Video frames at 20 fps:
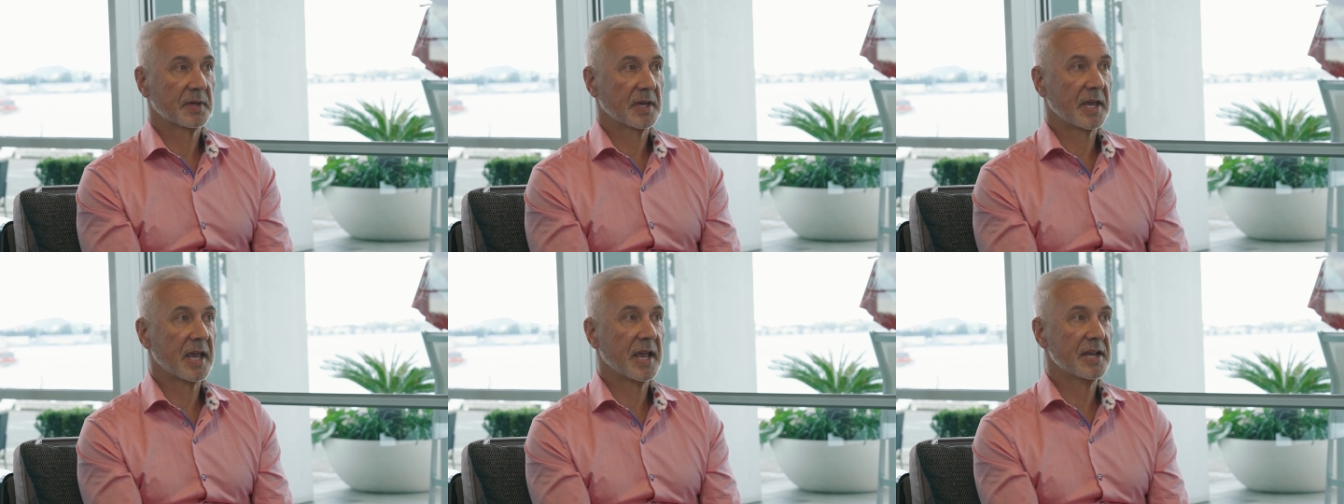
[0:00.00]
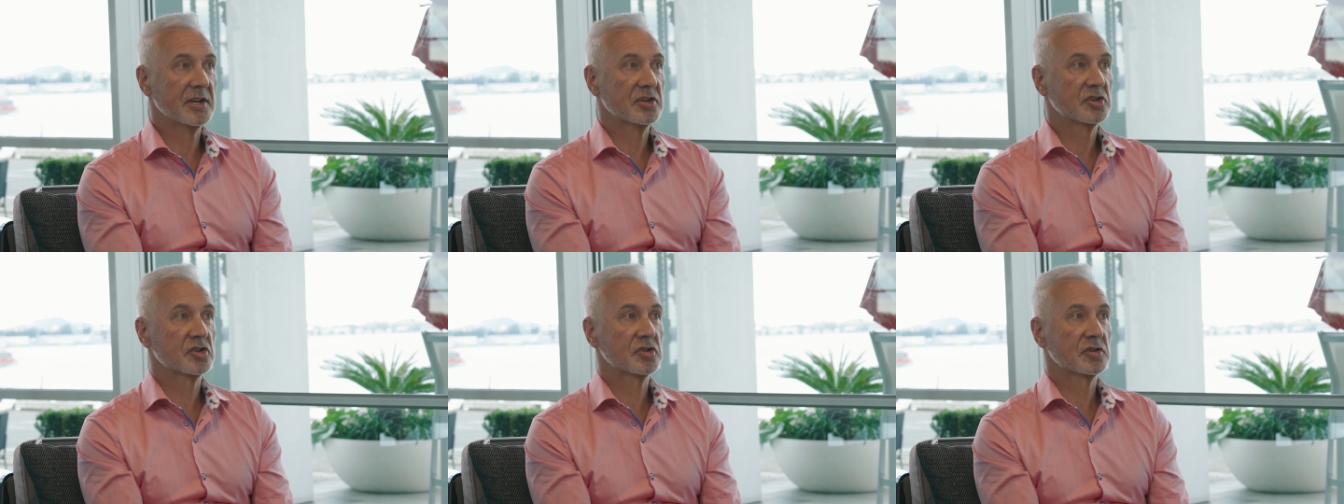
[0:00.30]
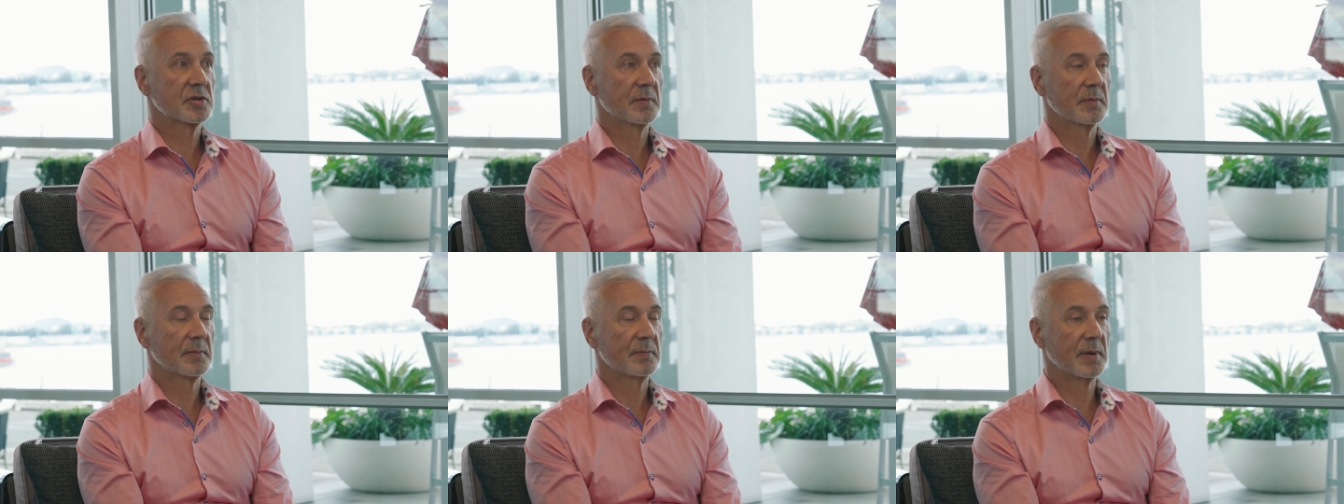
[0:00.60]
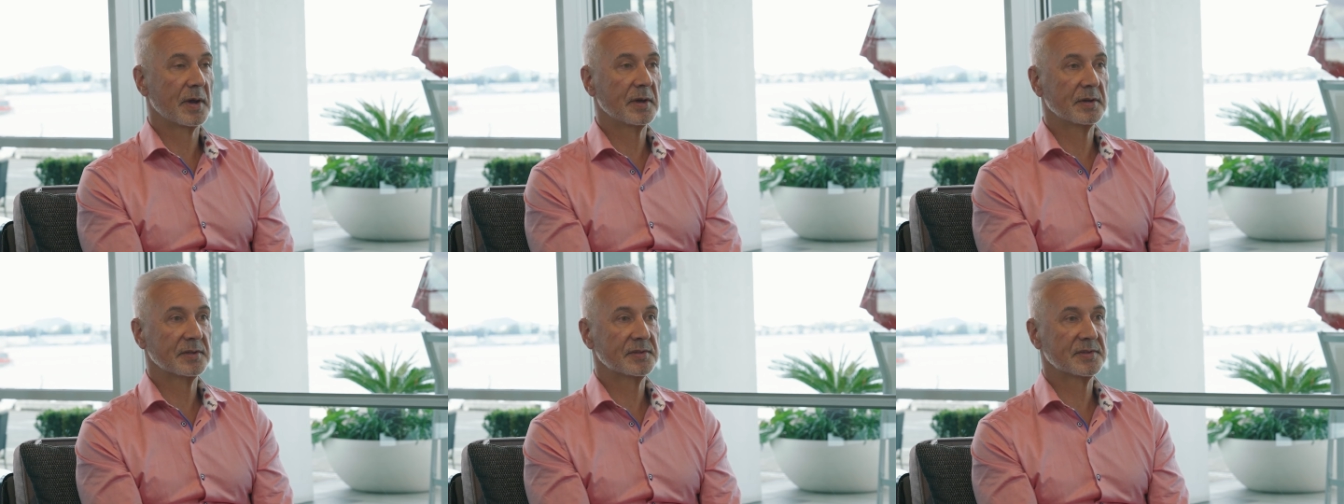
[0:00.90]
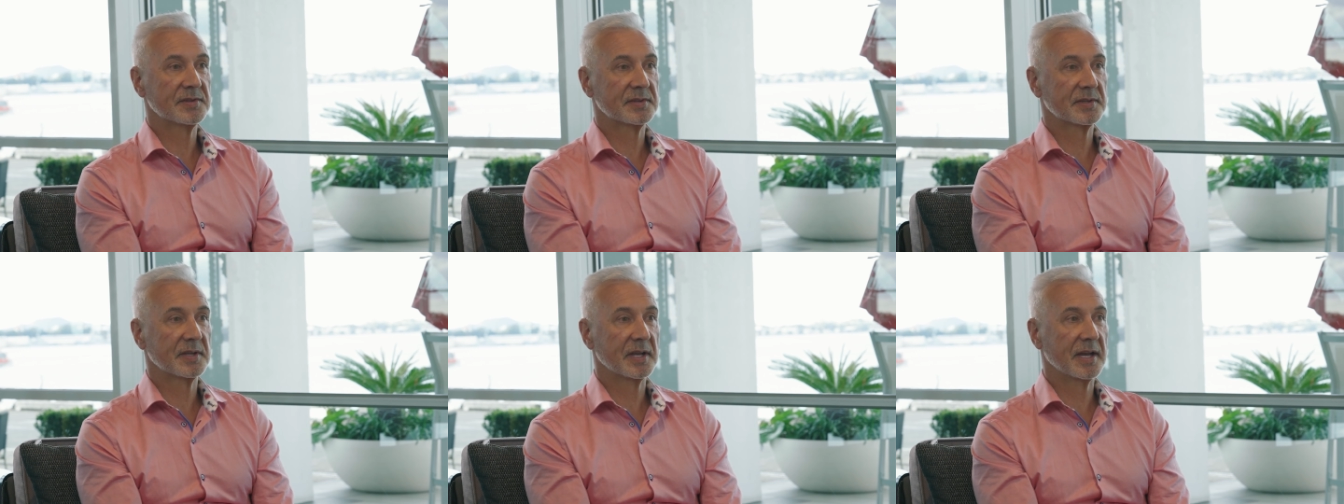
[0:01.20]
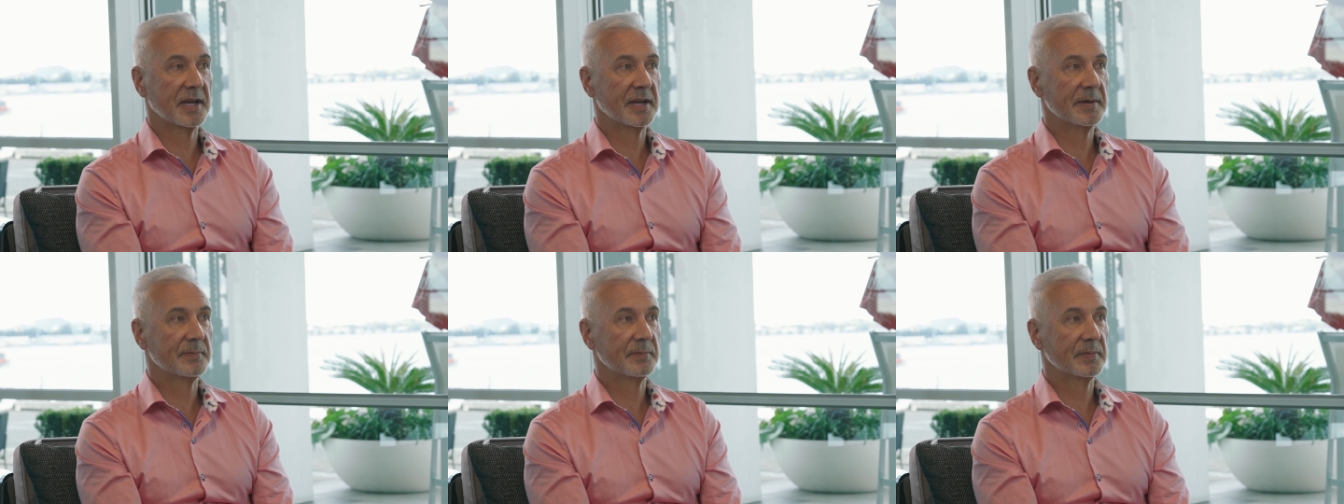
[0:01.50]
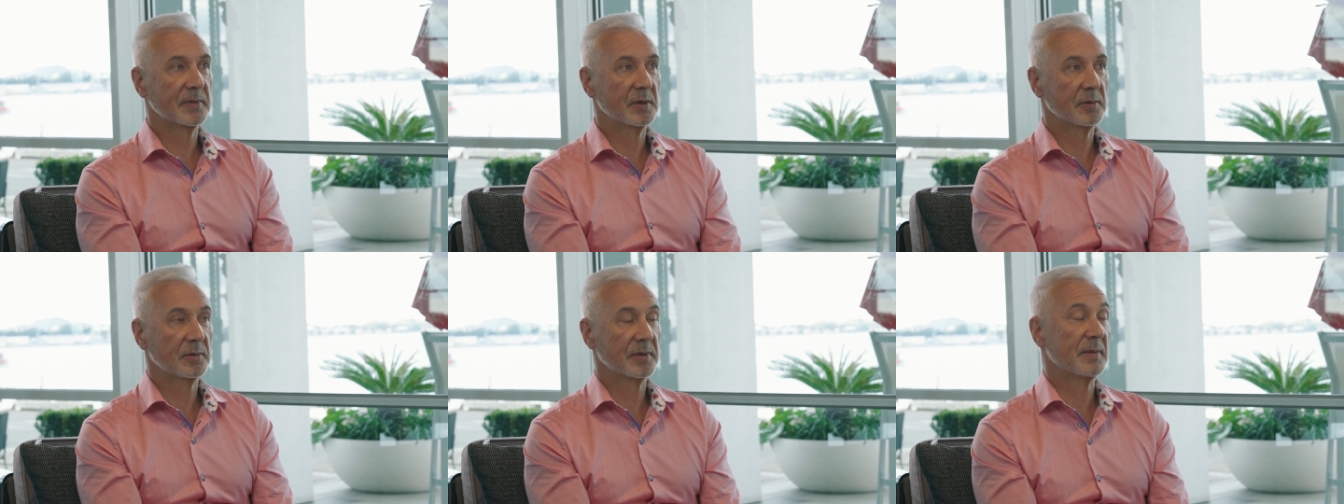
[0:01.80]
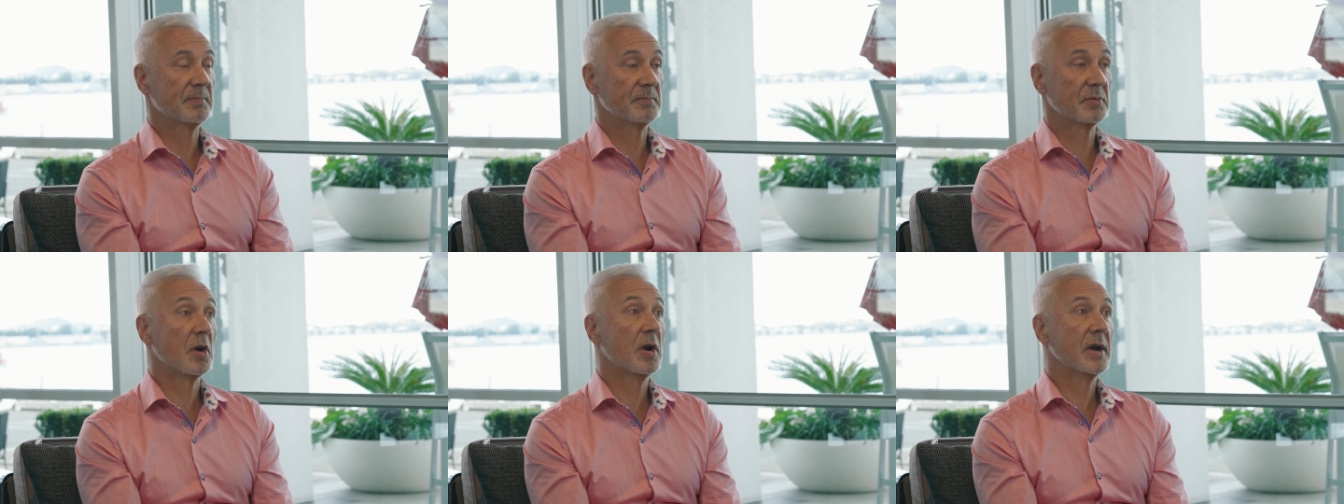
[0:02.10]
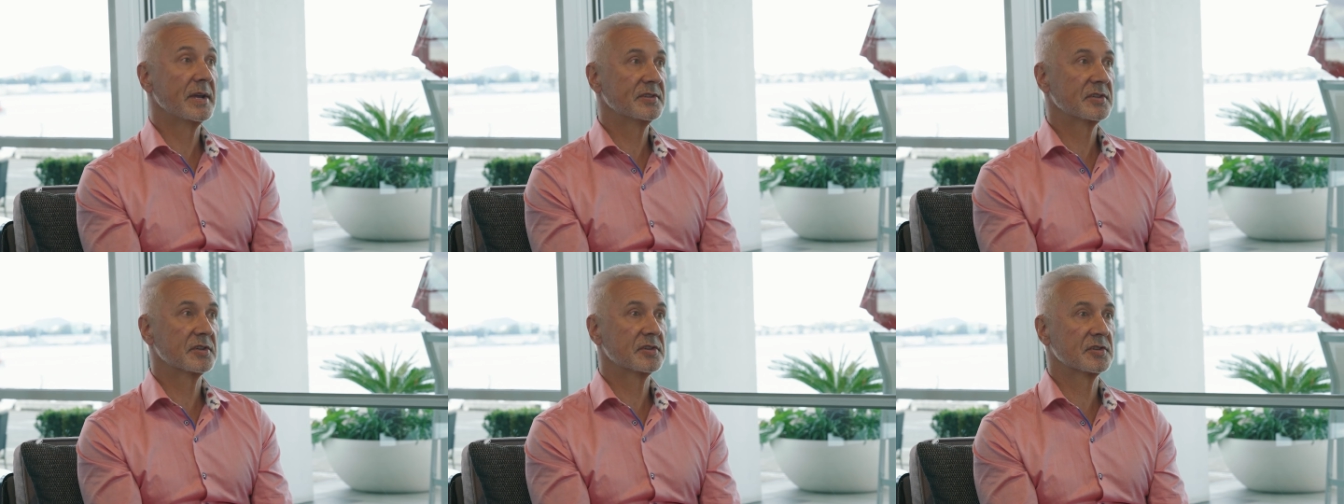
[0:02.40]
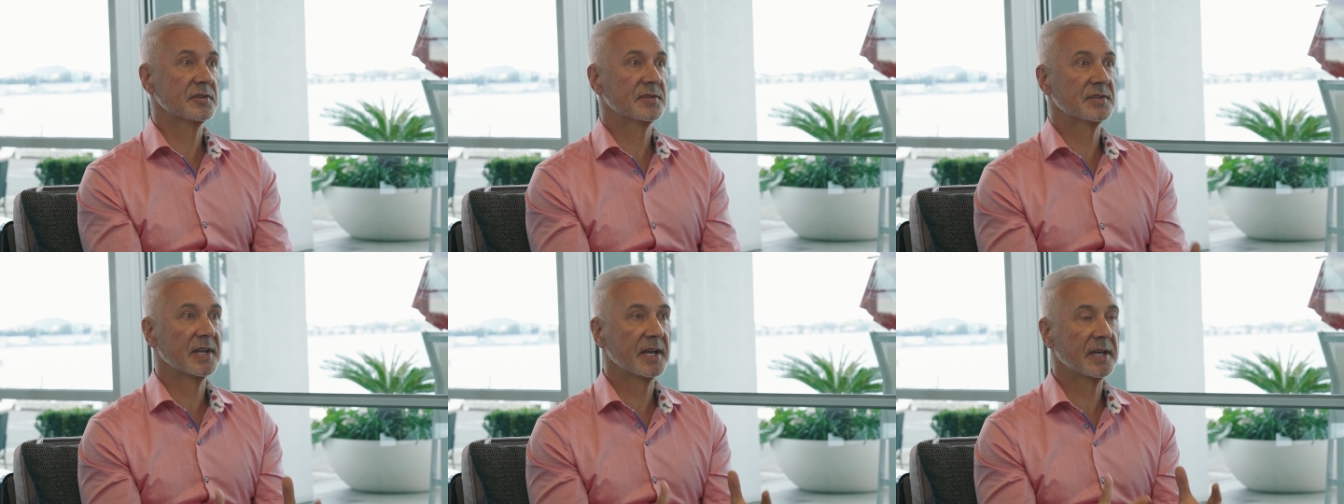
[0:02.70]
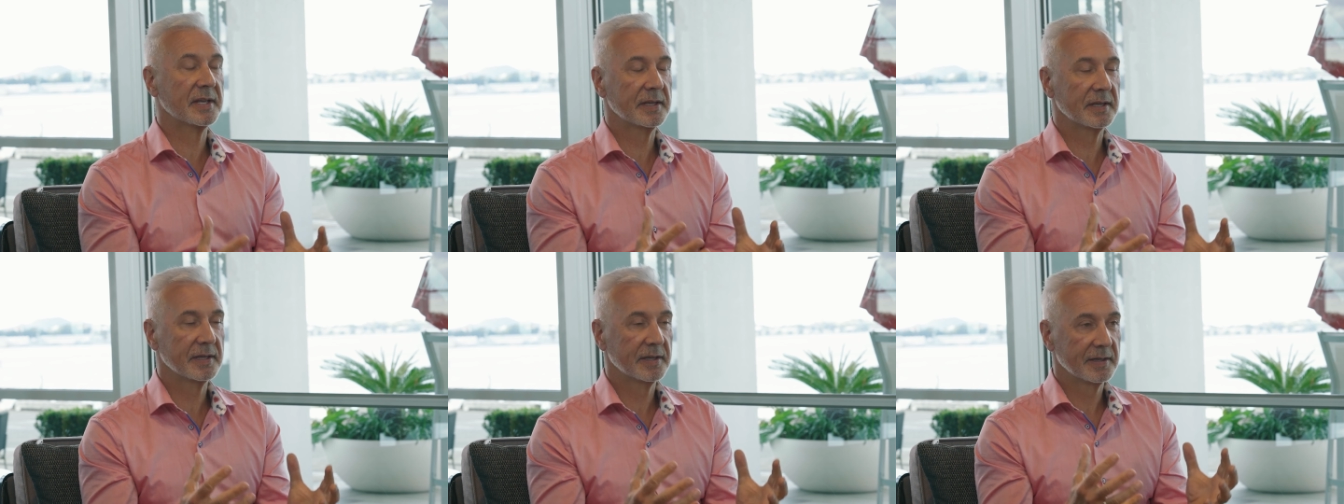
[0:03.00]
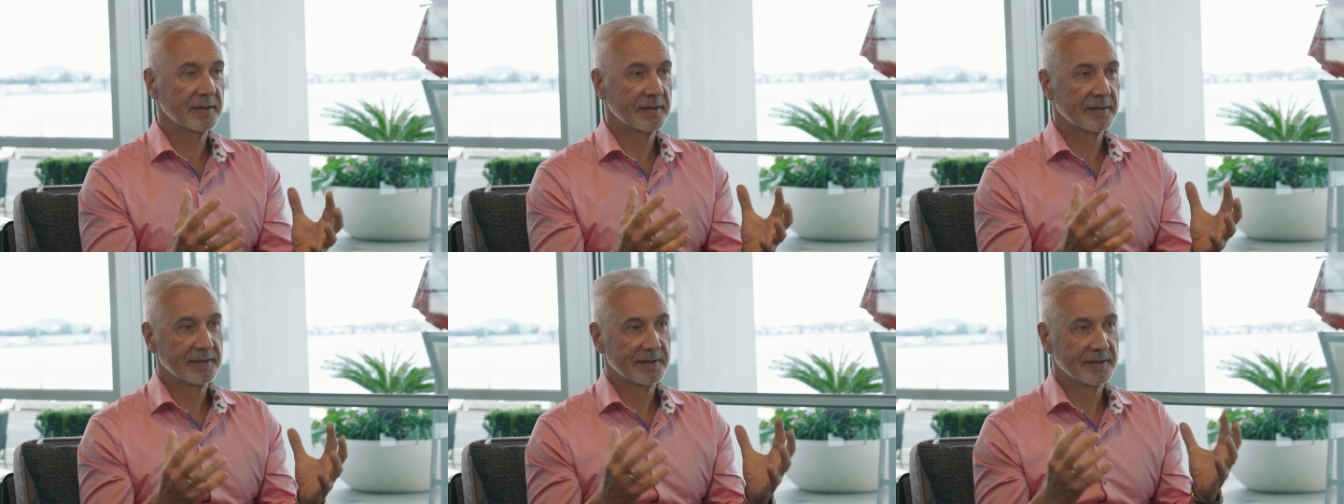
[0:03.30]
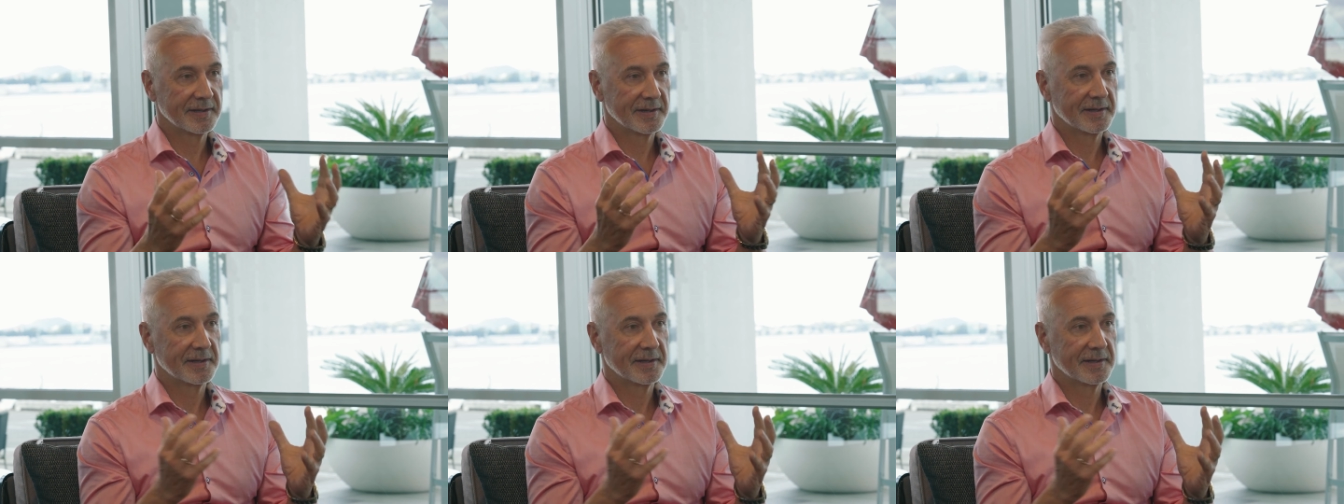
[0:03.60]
cash bonus, um, or that prize, I should say. Yeah.